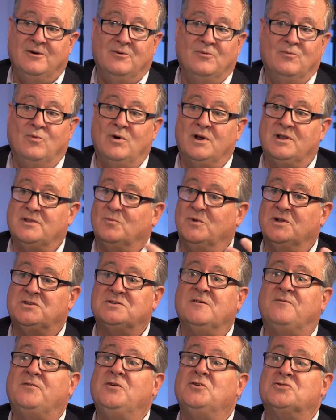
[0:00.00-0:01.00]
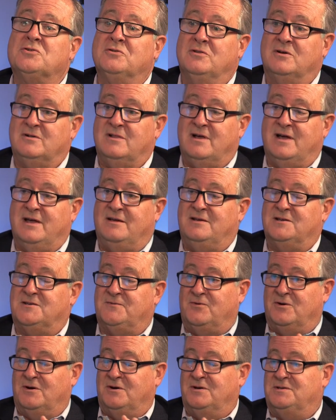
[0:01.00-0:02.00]
What's the future look like as
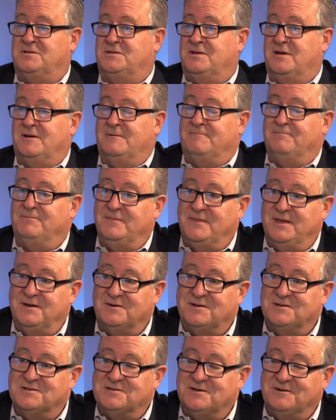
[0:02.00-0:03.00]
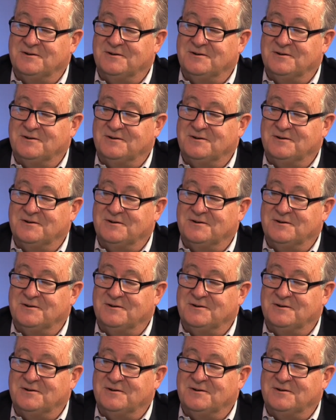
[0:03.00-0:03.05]
far as you're concerned?